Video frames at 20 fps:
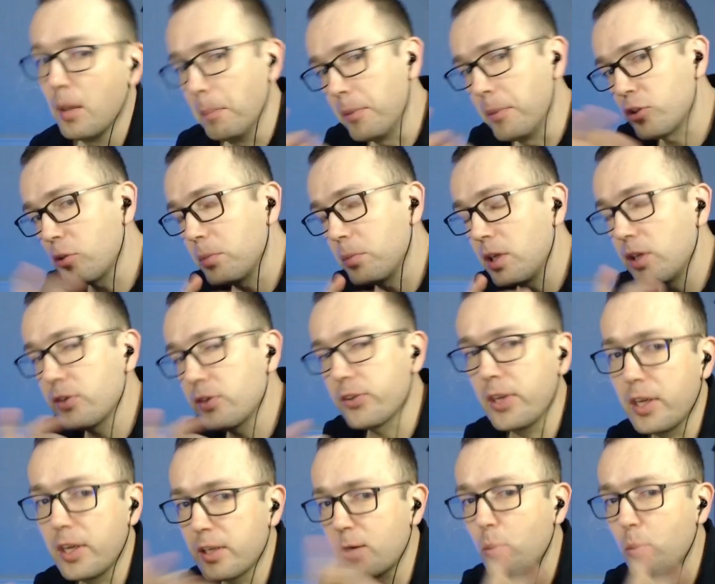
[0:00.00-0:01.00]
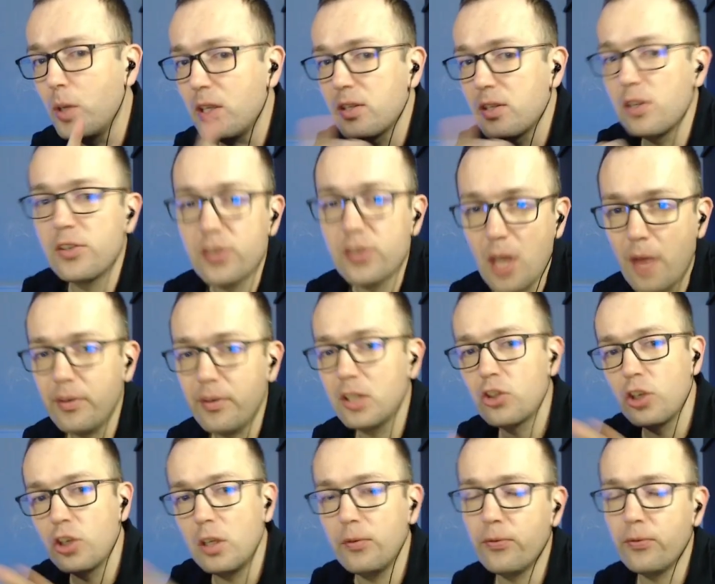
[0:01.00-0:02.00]
Bishop d6, queen c7,
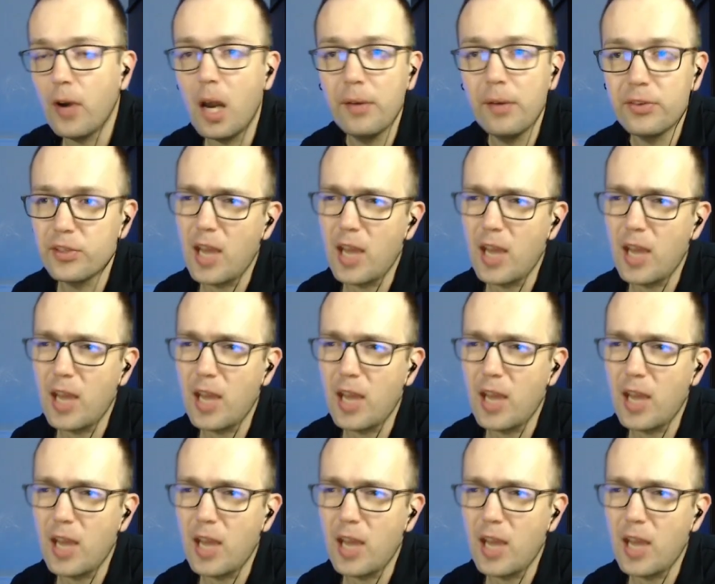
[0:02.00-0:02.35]
g5,